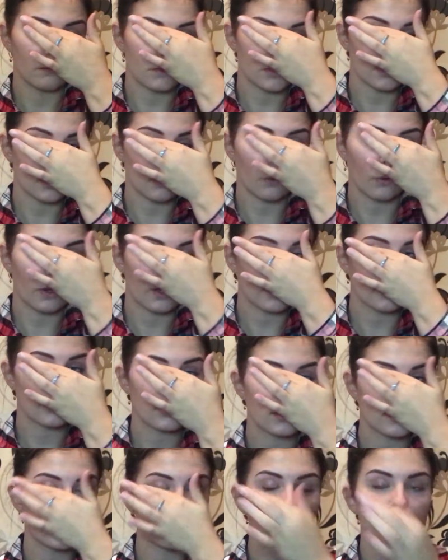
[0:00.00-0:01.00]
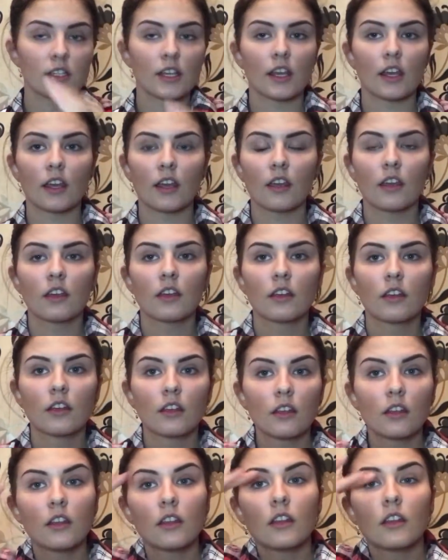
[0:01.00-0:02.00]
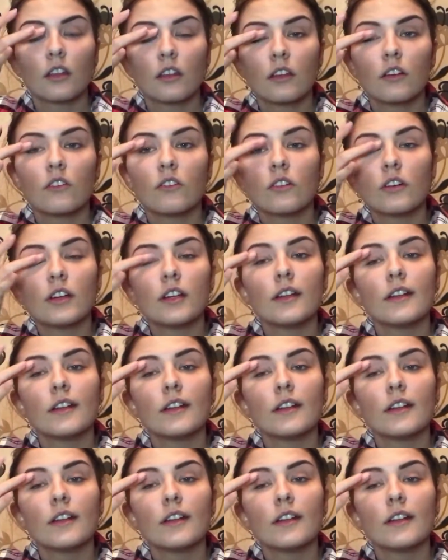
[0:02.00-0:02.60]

So we'll actually see what